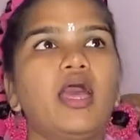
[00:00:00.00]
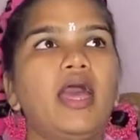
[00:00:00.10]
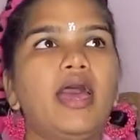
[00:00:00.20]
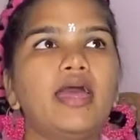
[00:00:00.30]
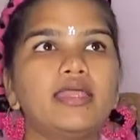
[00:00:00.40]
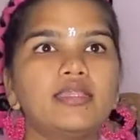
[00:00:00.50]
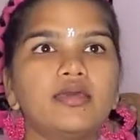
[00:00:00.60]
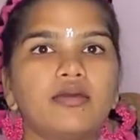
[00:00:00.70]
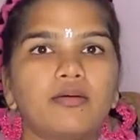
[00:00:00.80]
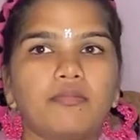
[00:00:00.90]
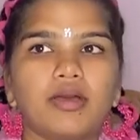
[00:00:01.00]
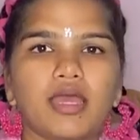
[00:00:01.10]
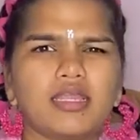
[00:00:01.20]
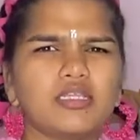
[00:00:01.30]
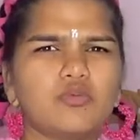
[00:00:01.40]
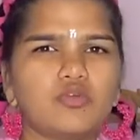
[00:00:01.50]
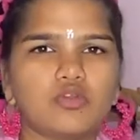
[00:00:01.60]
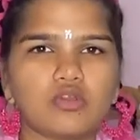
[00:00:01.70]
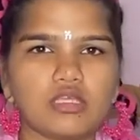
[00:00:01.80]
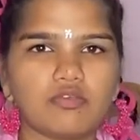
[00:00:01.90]
and my auntie would
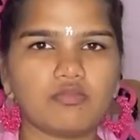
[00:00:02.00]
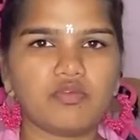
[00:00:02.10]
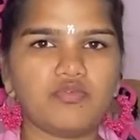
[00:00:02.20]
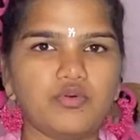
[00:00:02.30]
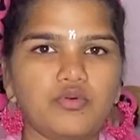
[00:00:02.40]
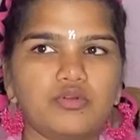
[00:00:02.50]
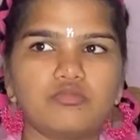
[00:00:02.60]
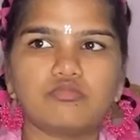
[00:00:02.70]
not give me food.